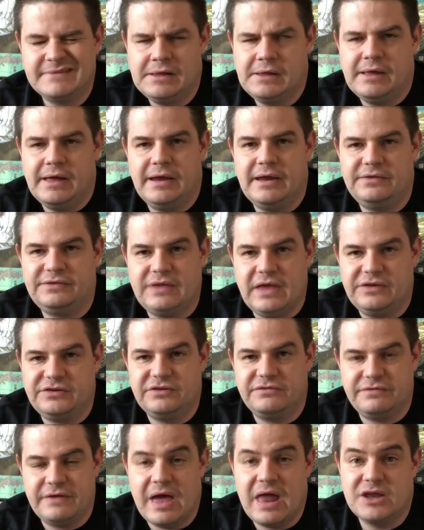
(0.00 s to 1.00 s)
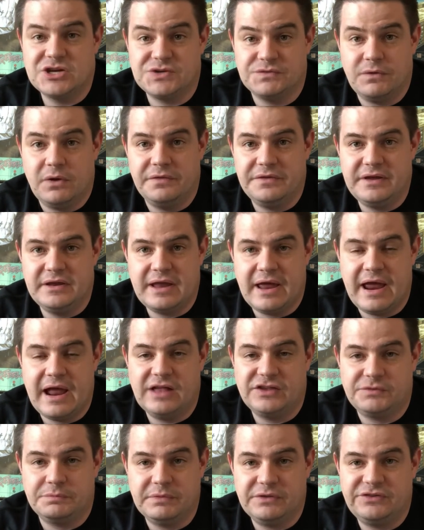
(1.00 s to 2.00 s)
and it takes advantage of all the
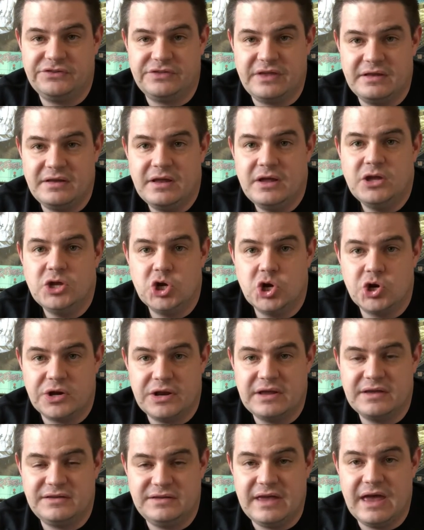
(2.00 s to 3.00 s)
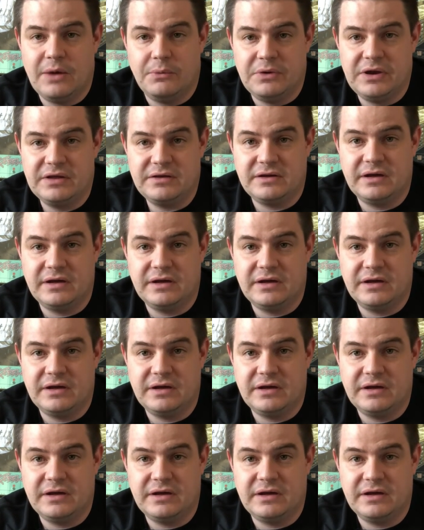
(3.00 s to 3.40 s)
enhancements that you're going to get when it